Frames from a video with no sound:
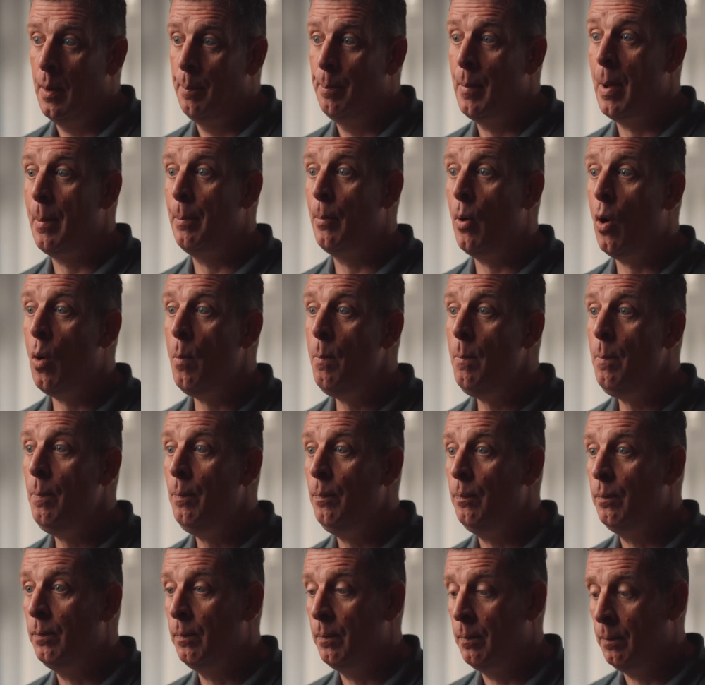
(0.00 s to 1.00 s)
My mum,
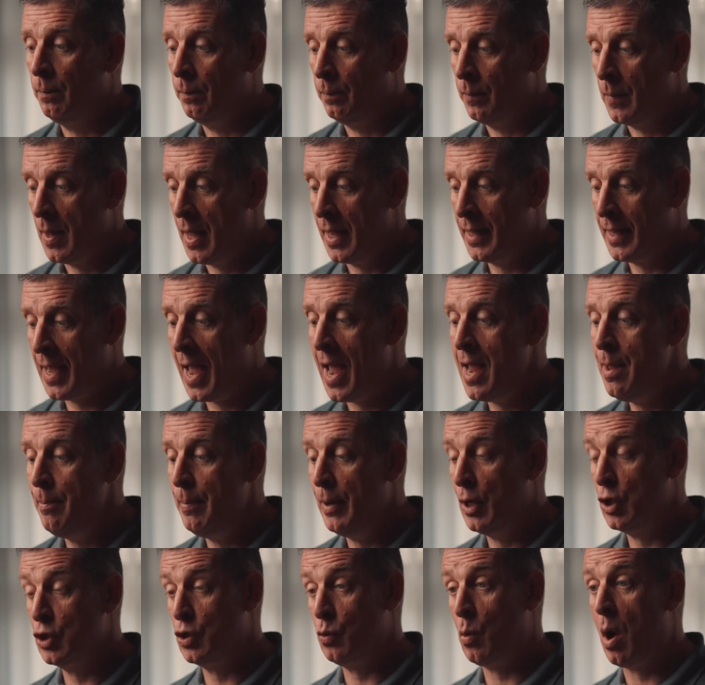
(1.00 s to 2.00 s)
again,
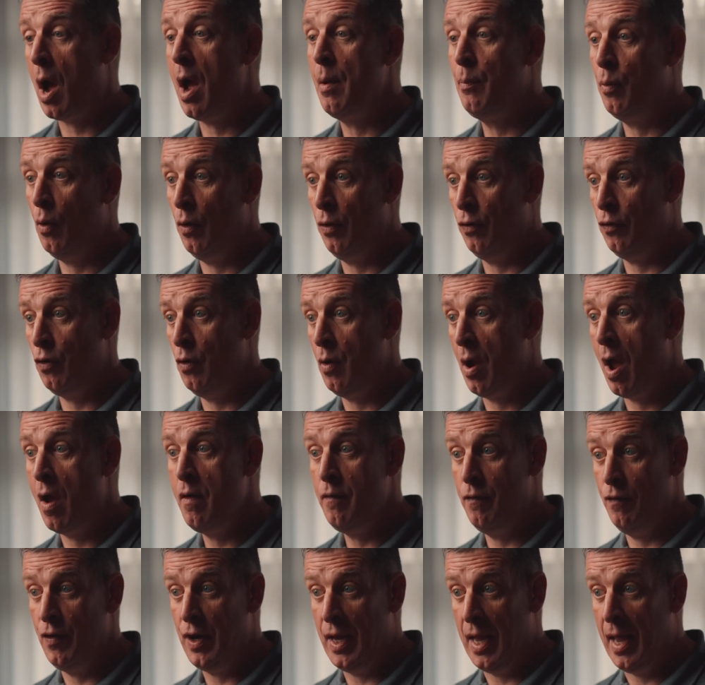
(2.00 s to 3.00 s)
because of what I put through
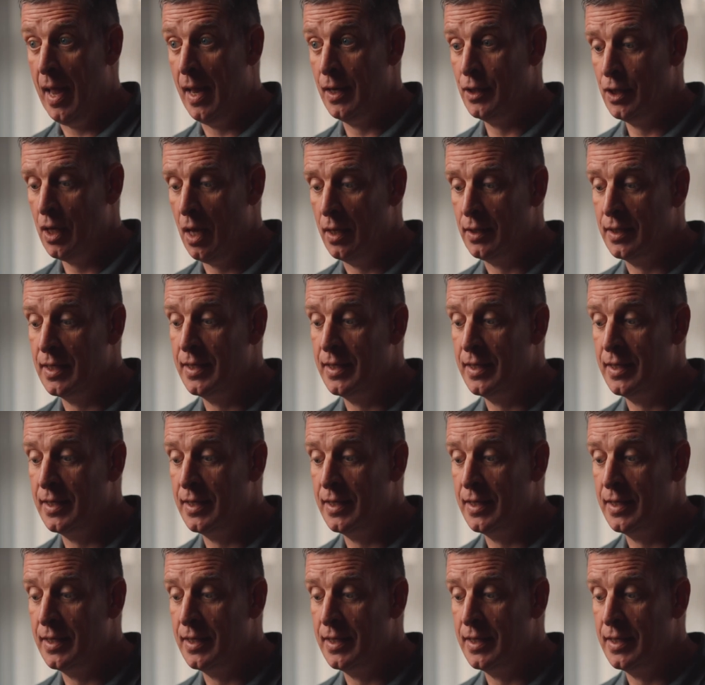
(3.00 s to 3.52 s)
over the years, that